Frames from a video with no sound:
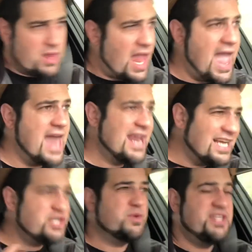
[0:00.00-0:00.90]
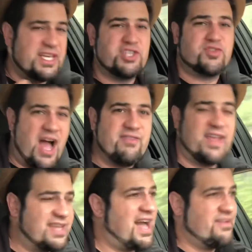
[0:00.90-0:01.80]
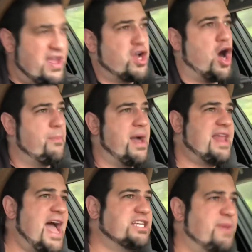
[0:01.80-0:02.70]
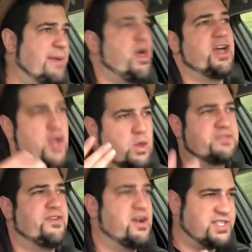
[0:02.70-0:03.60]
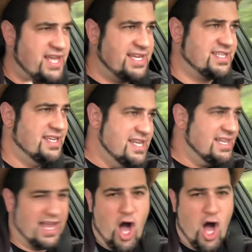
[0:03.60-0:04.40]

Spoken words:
And it actually really does drive like kind of like a compact hatchback. I'm not going to go as far as say it's like a